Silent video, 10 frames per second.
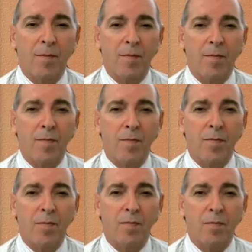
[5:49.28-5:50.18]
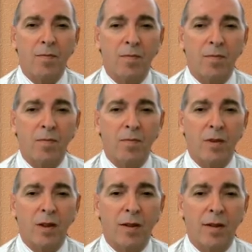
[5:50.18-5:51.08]

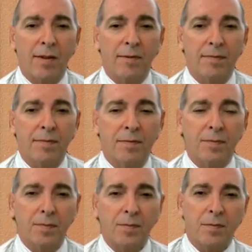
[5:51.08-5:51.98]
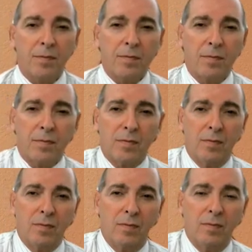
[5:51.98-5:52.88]

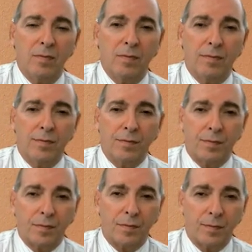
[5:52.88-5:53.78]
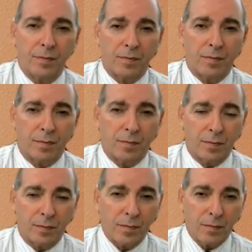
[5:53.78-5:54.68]

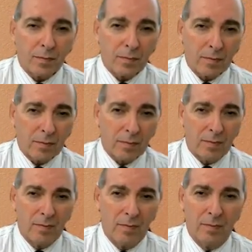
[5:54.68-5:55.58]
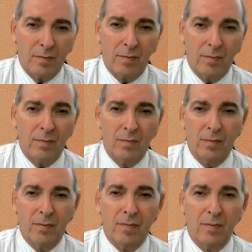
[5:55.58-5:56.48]

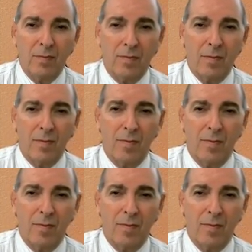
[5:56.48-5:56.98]
(not speaking)